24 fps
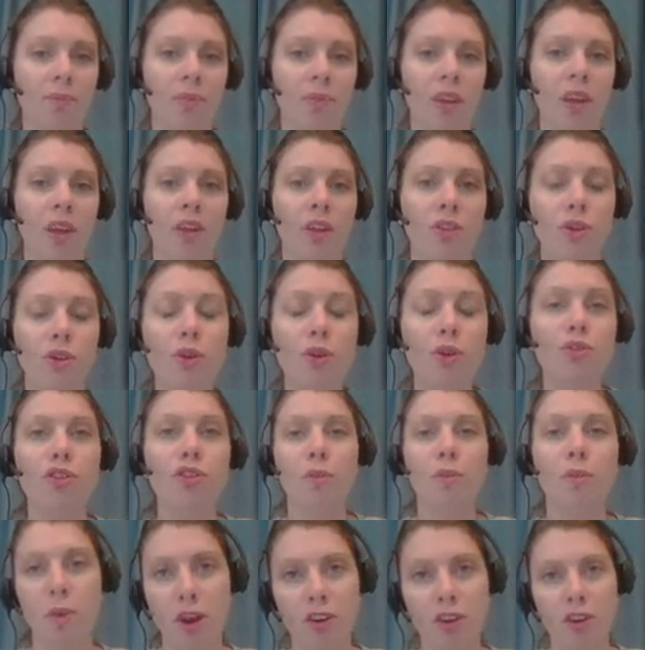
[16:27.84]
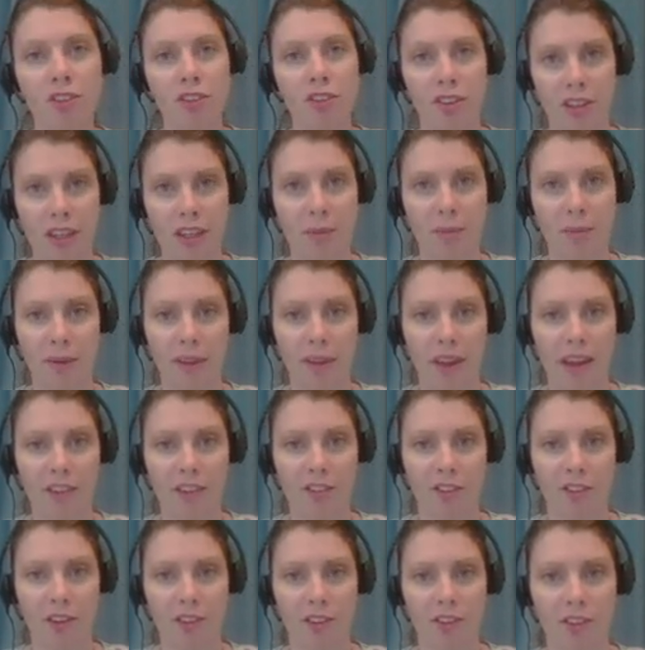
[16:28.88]
use your personal email
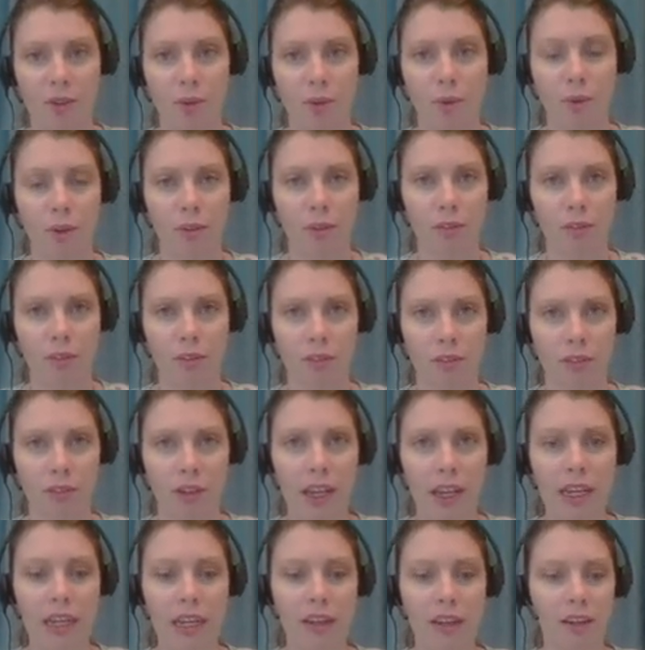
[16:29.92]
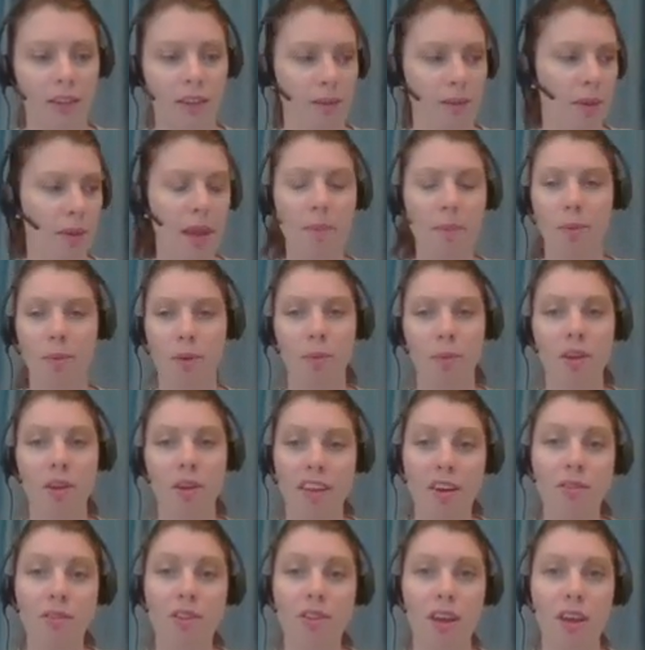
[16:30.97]
address or write it on paper
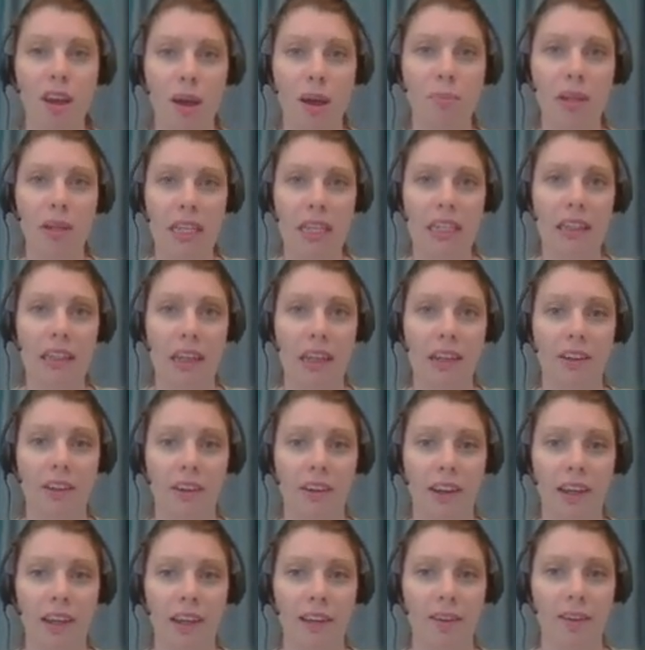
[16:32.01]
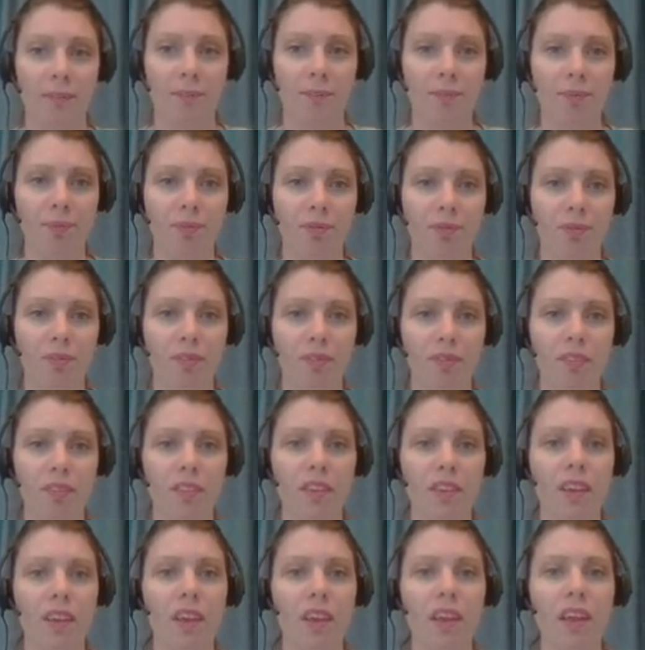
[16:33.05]
without the company letterhead.
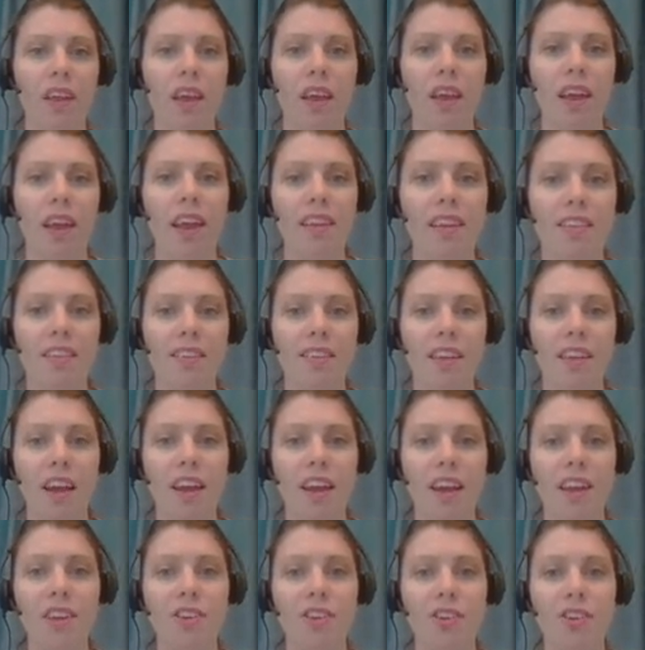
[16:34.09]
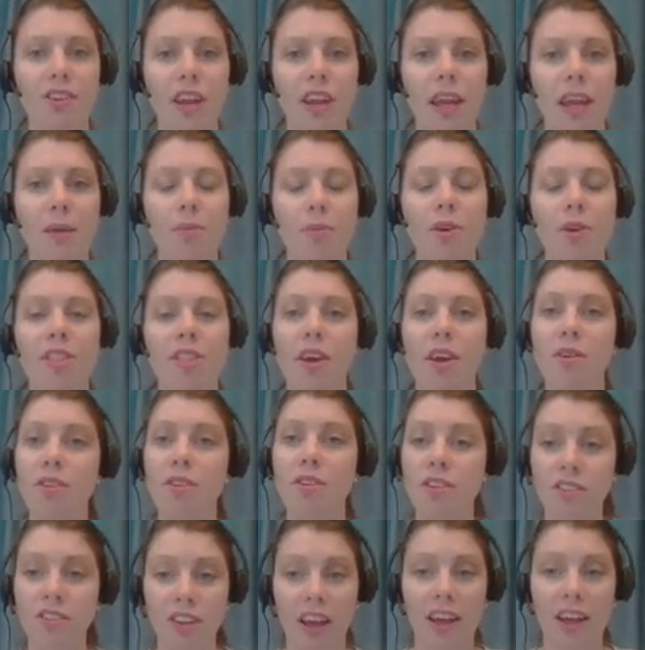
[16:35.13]
And sign your name without your
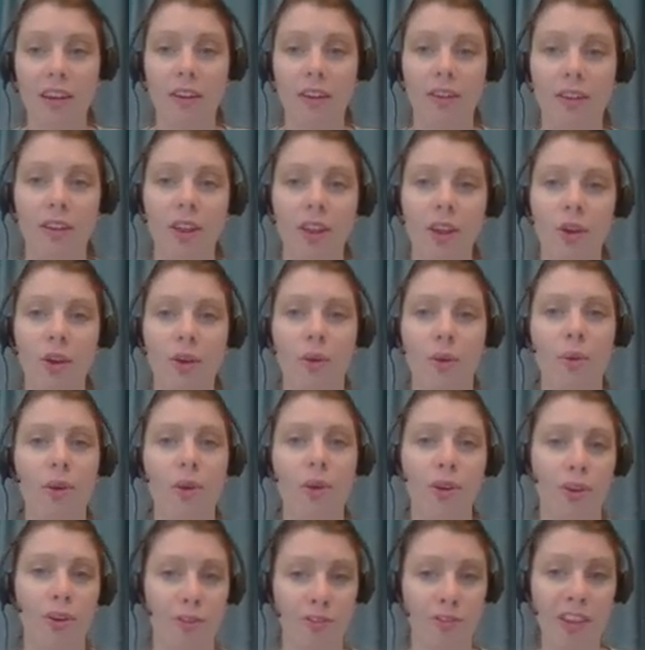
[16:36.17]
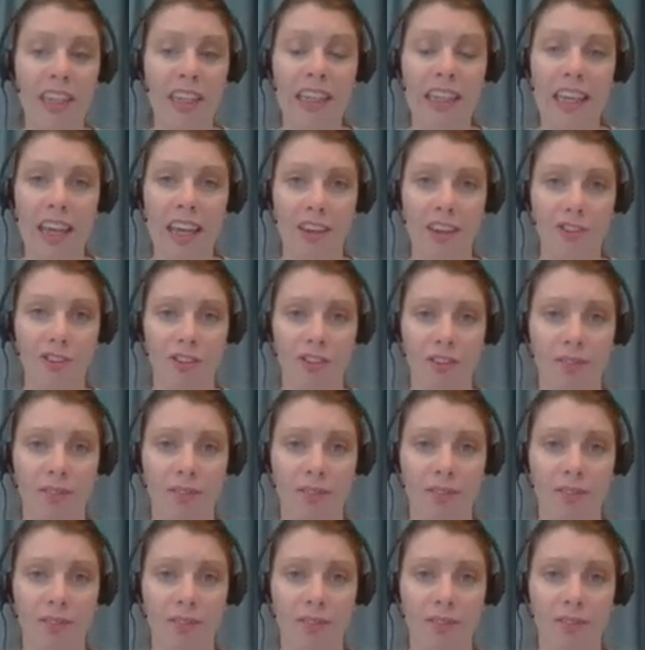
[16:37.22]
title or your affiliation.